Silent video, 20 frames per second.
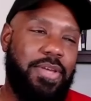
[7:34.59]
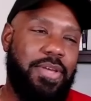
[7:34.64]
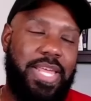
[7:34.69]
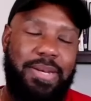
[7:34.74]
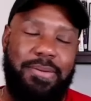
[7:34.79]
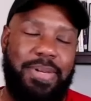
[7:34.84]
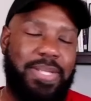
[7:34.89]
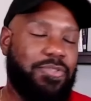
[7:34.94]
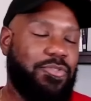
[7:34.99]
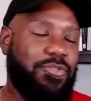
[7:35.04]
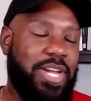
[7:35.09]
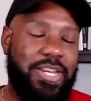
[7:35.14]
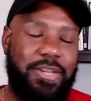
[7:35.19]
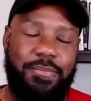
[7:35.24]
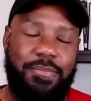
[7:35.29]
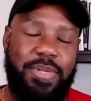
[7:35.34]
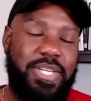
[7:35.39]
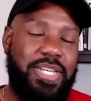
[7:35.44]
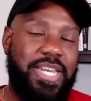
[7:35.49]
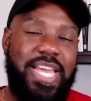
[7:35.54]
and I'm not trying to
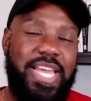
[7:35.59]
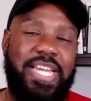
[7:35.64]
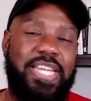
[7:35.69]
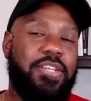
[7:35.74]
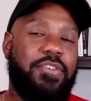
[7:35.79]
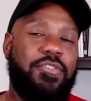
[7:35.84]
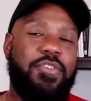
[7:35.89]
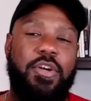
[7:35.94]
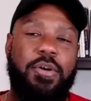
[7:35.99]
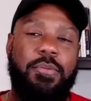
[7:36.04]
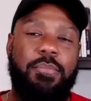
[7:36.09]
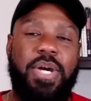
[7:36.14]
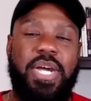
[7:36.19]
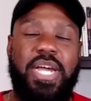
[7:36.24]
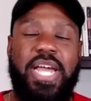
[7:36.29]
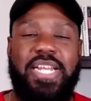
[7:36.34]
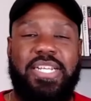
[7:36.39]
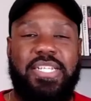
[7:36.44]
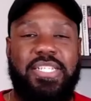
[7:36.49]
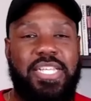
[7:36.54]
be negative, but
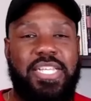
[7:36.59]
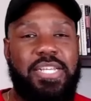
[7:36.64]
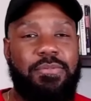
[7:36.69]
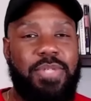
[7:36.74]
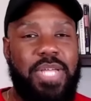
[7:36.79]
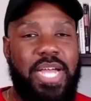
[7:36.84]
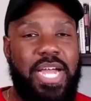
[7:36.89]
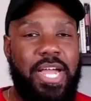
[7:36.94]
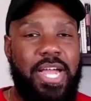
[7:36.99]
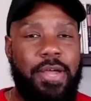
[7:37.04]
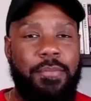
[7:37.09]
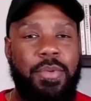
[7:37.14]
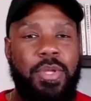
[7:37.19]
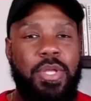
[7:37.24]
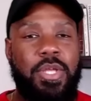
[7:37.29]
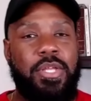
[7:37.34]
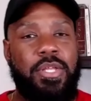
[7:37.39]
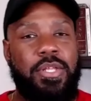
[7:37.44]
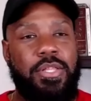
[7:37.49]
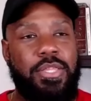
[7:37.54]
at the same time,
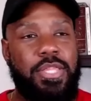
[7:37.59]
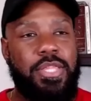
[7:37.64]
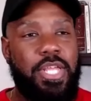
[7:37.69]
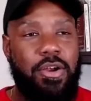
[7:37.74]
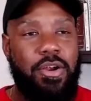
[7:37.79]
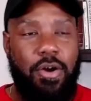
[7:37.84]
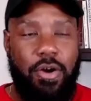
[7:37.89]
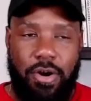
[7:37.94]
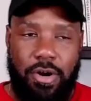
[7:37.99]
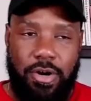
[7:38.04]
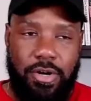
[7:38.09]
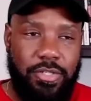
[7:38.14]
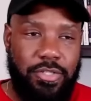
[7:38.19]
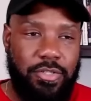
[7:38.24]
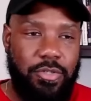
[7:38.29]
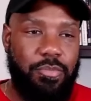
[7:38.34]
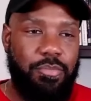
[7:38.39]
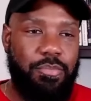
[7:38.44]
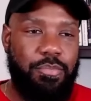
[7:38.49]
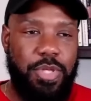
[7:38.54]
there are
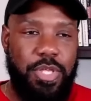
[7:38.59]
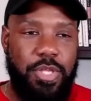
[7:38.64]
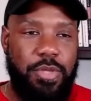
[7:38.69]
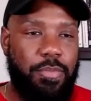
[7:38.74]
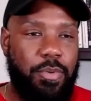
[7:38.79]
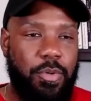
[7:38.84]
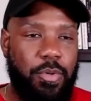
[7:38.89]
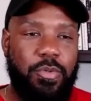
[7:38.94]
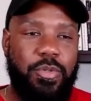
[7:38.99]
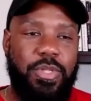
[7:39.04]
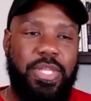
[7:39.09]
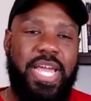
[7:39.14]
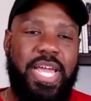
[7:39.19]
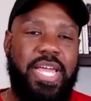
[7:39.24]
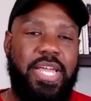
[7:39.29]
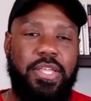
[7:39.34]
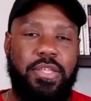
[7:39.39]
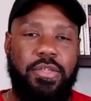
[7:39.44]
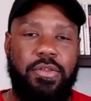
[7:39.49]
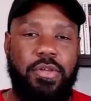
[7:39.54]
some people
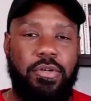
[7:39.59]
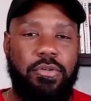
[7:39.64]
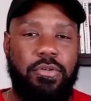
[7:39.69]
that,